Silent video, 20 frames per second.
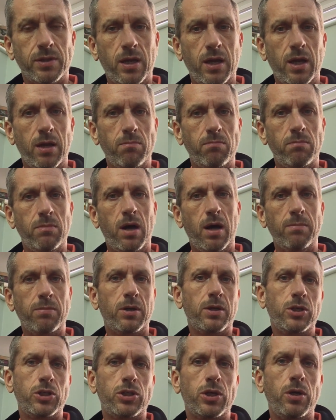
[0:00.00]
I'm
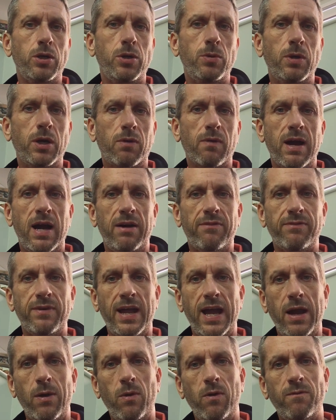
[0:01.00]
going to show you a graph
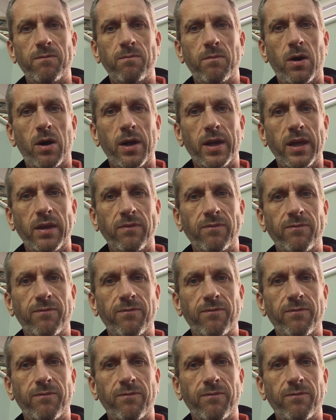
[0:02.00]
now of my